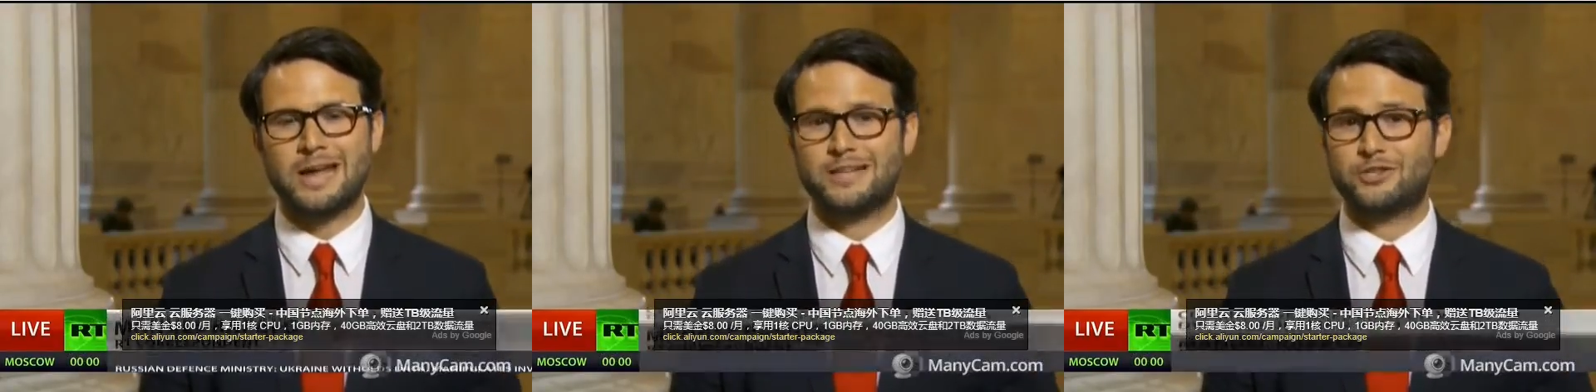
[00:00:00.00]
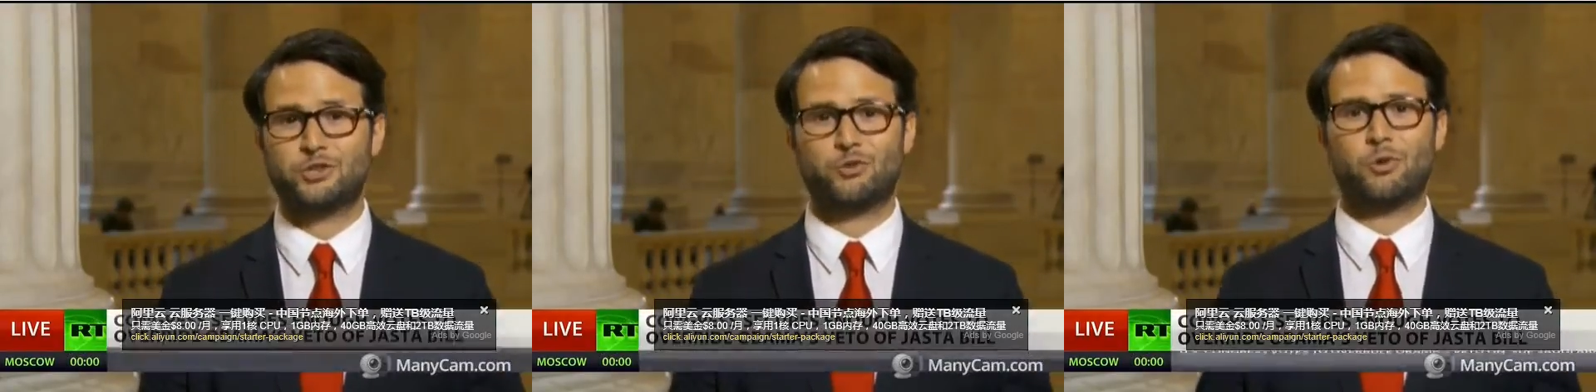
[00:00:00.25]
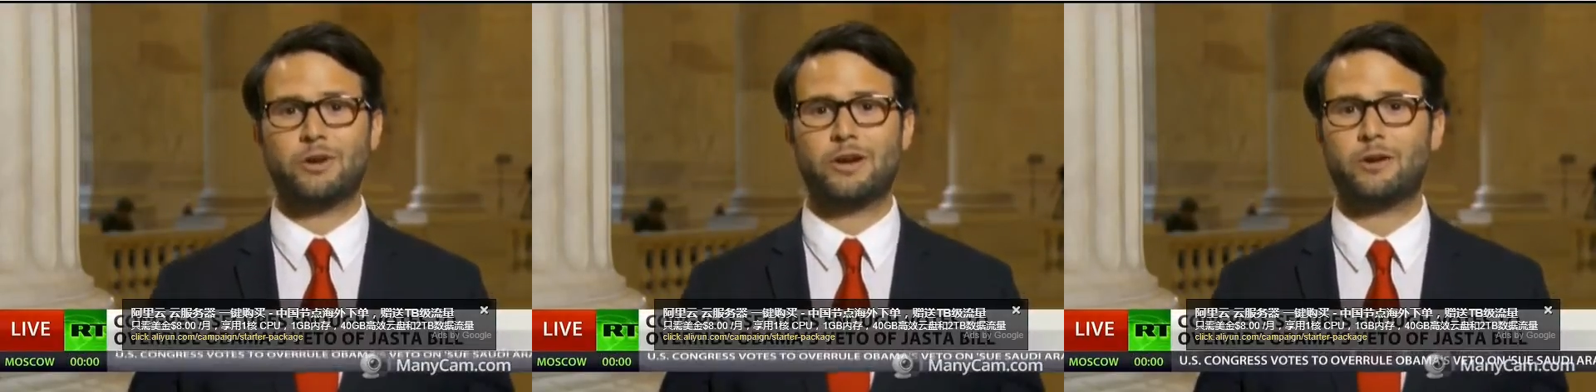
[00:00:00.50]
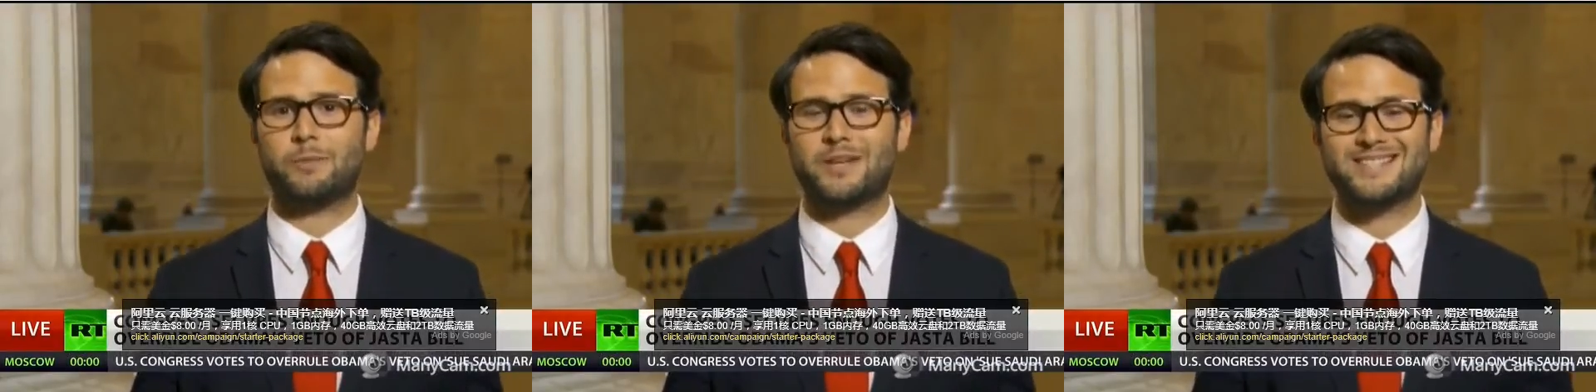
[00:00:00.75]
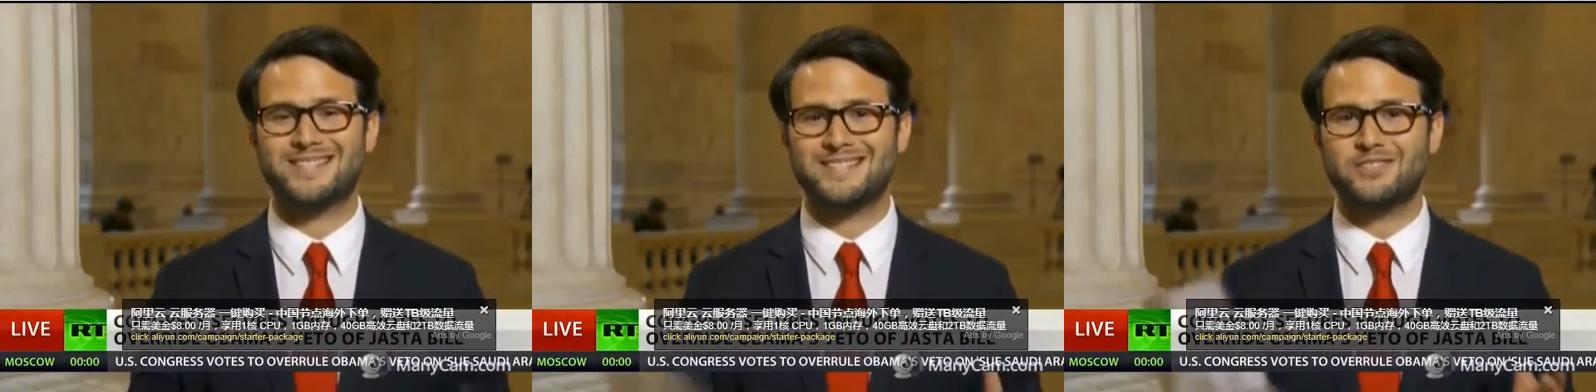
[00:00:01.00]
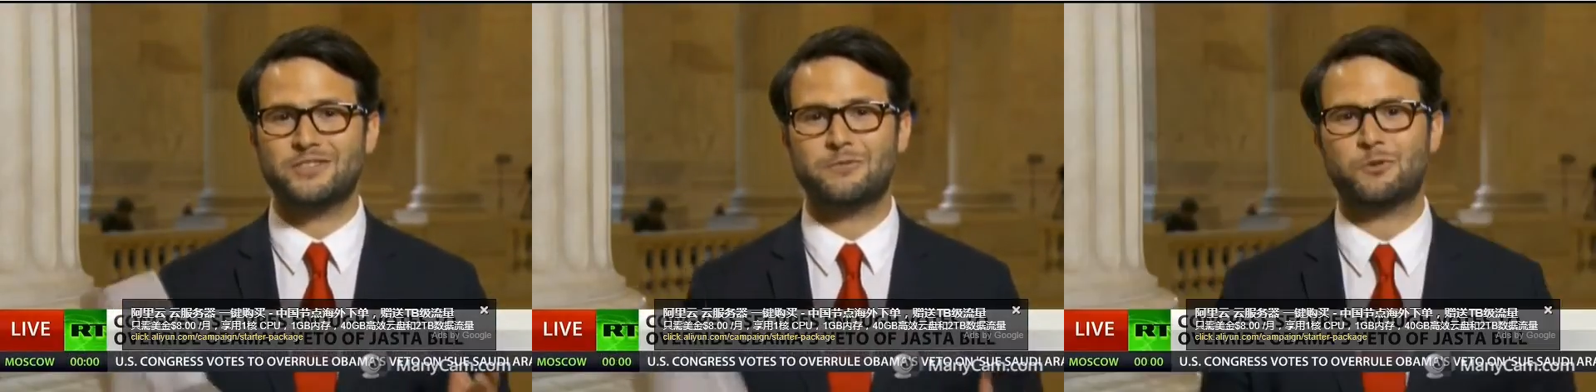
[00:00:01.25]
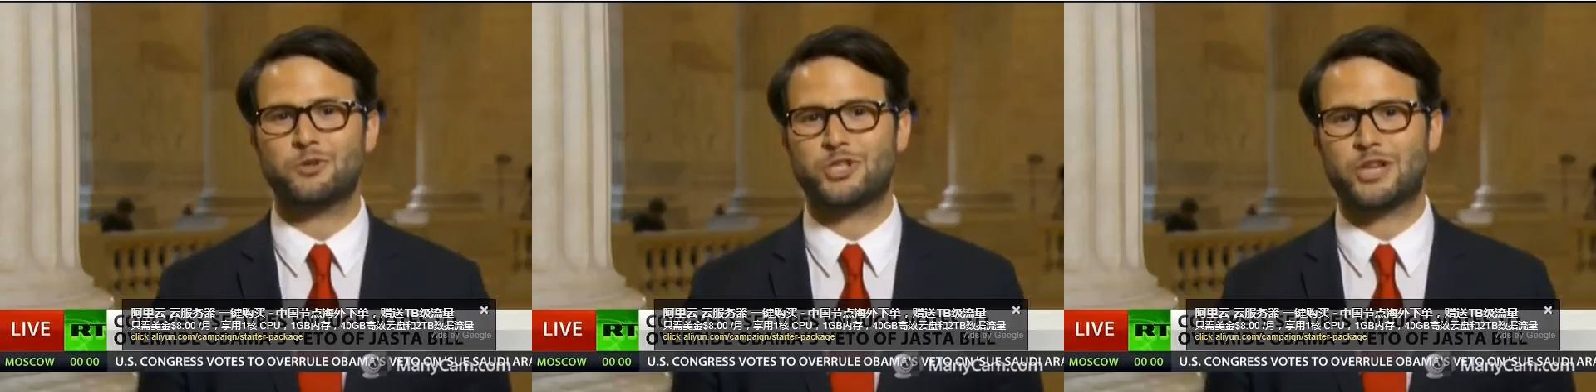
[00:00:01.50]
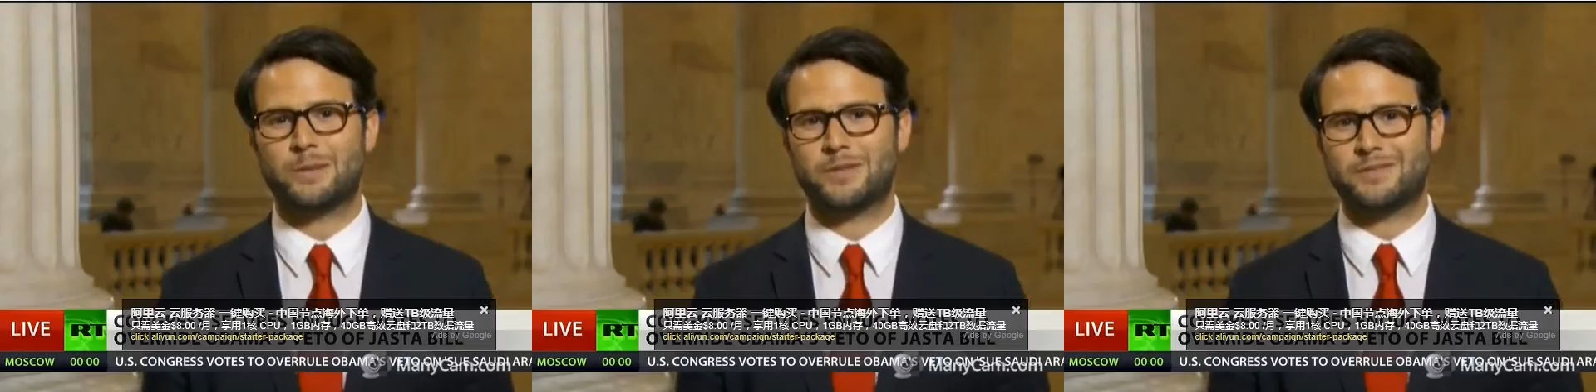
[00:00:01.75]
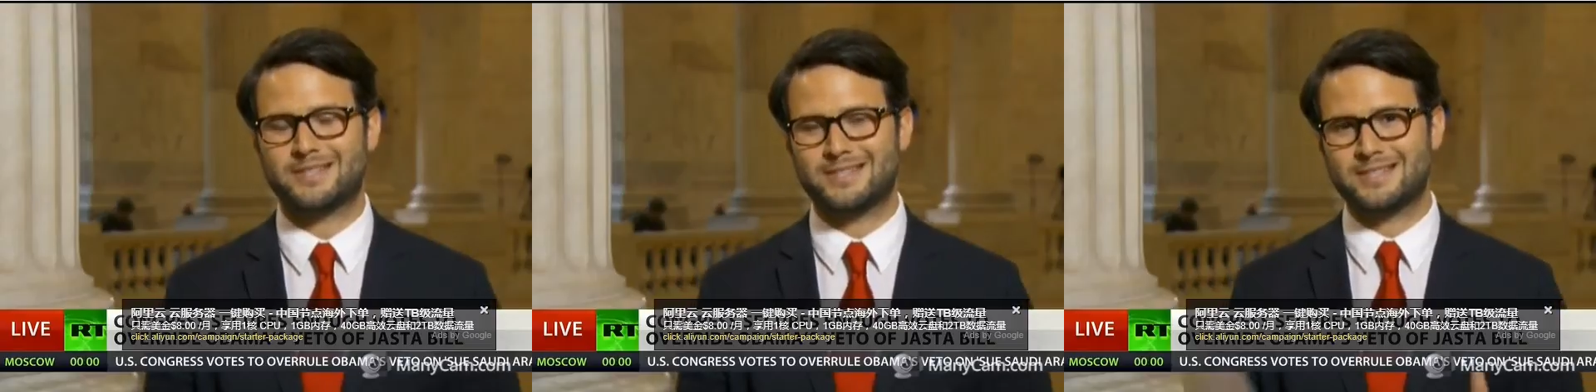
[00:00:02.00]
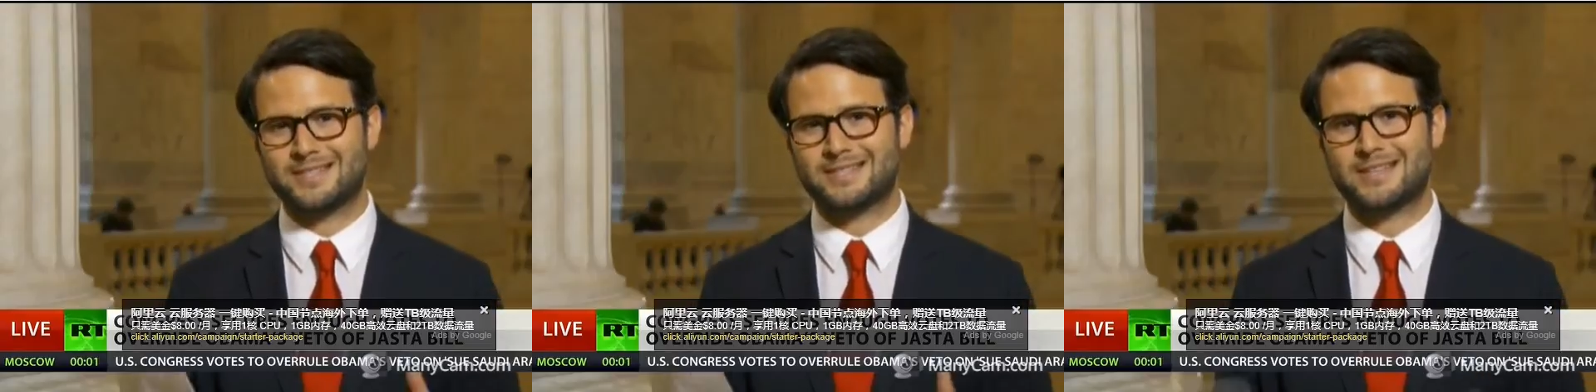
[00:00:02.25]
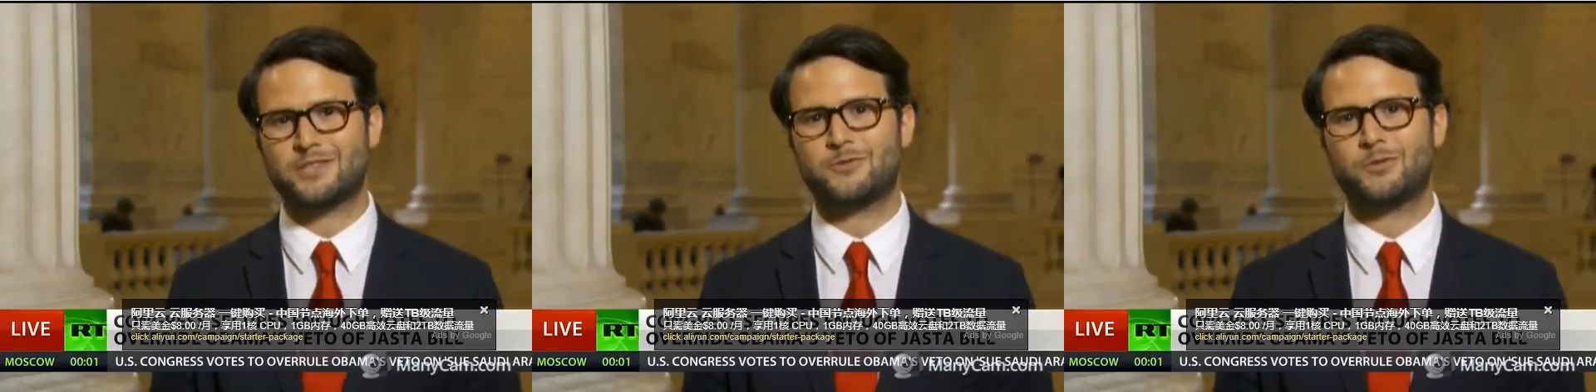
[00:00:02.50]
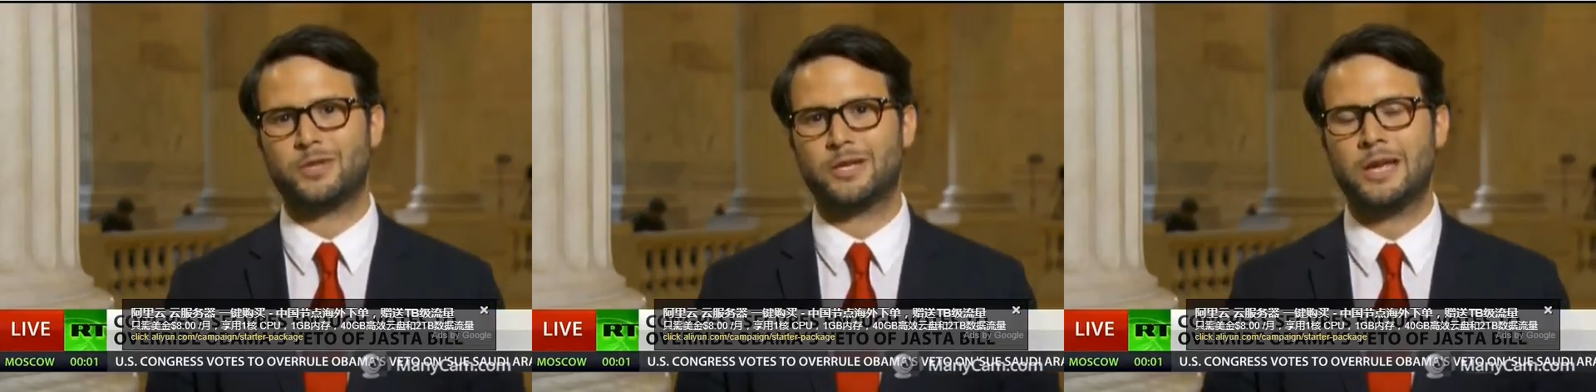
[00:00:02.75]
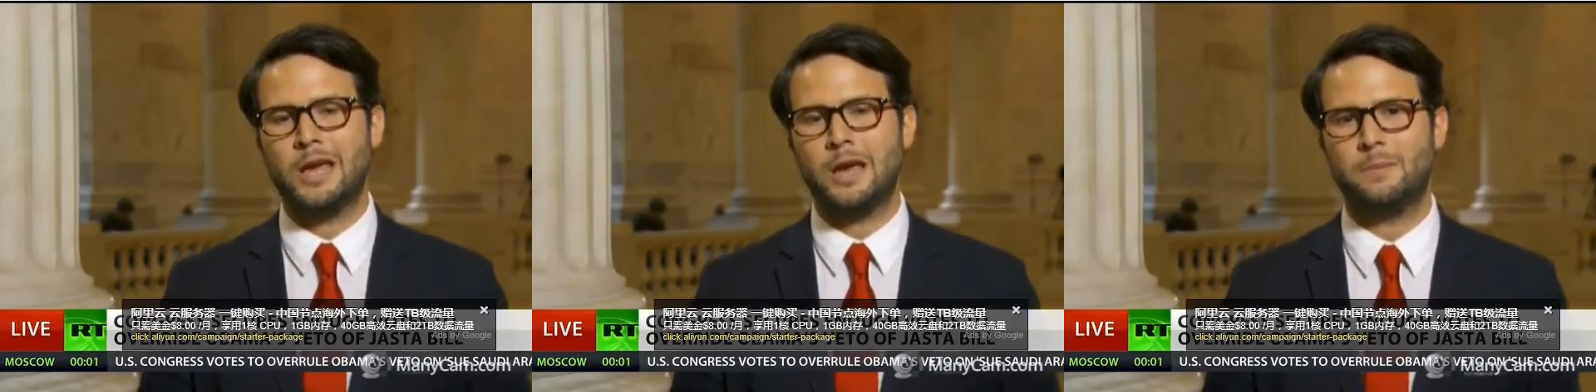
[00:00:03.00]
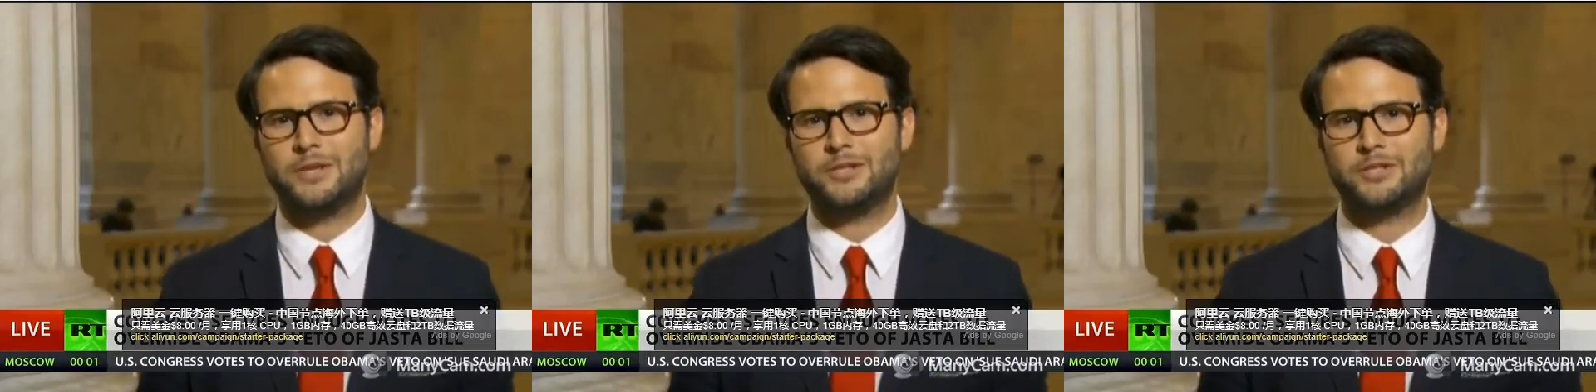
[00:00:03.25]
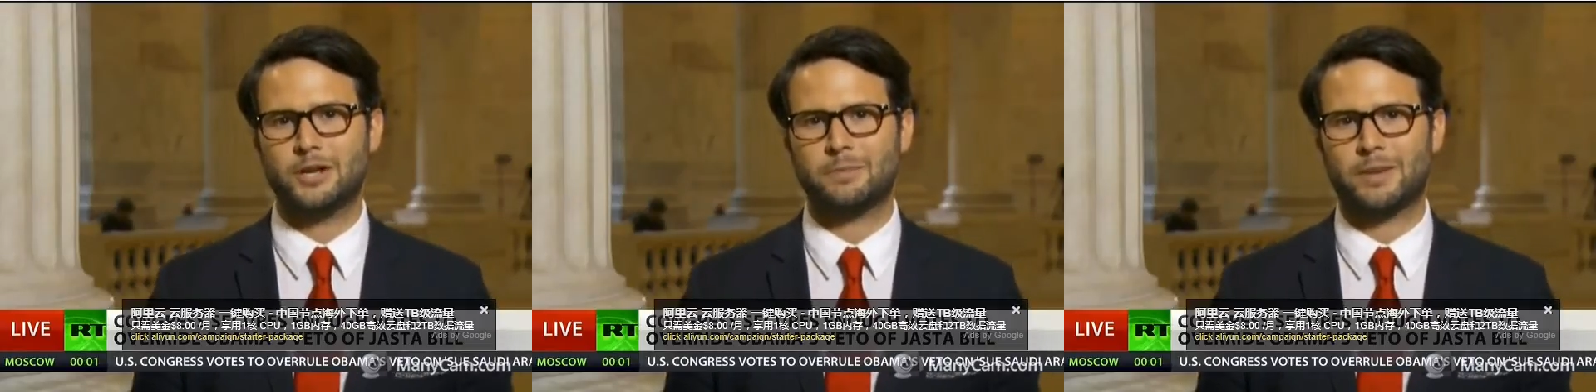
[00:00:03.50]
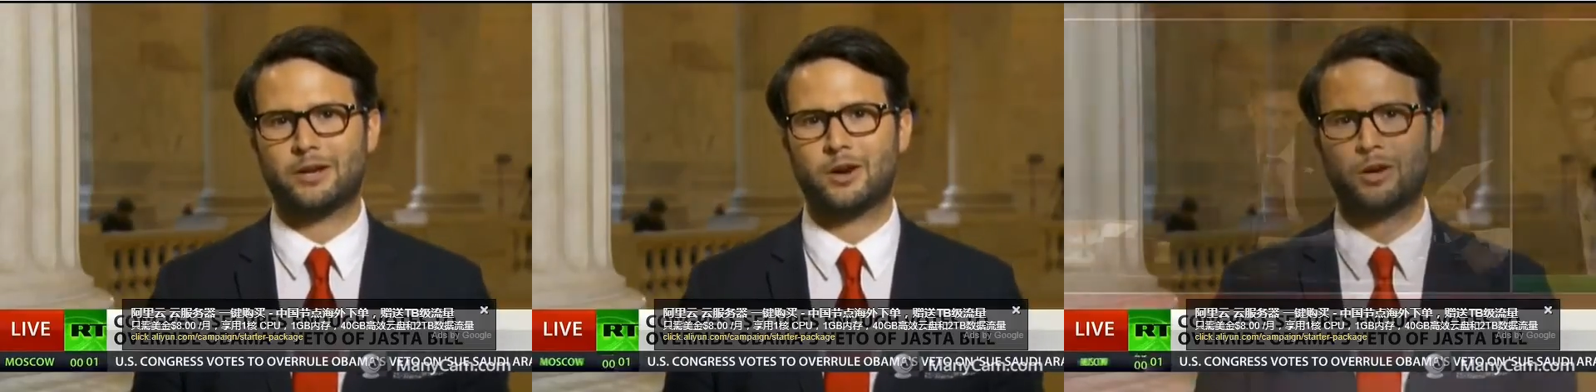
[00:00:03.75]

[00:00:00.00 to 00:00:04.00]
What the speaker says: It's extraordinary because this is the first time that this has successfully been done by